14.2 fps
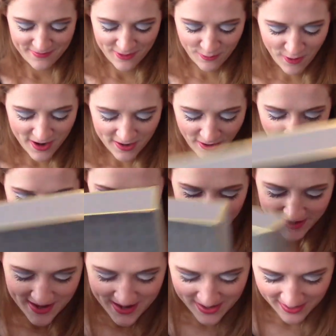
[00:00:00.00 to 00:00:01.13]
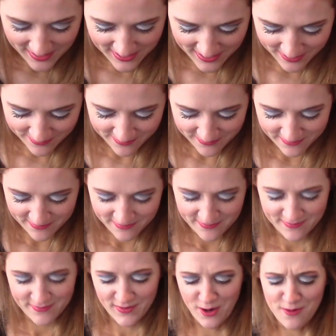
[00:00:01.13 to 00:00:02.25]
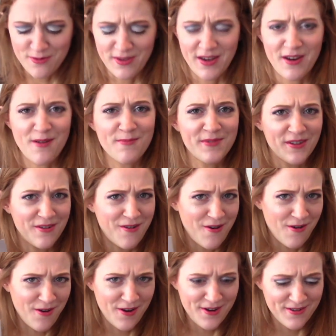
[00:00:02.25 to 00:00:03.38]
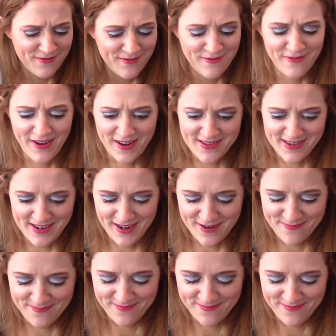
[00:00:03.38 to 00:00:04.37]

What are these? Oh, they come with a card. Fancy.